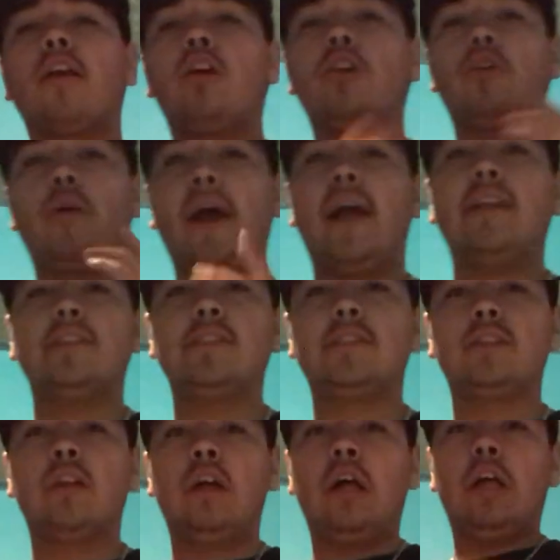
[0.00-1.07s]

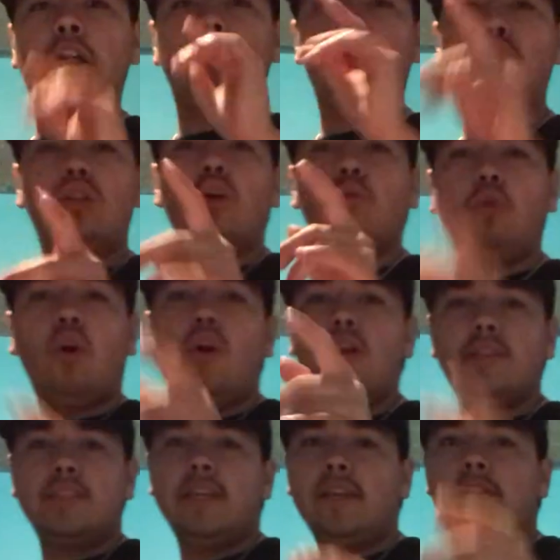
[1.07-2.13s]
congrats to the
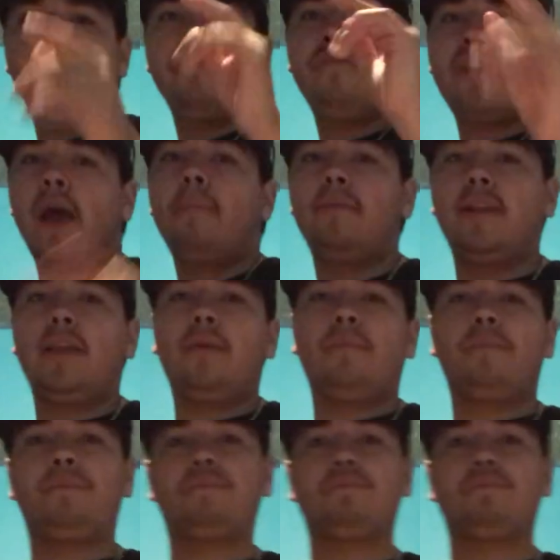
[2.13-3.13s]
royalty family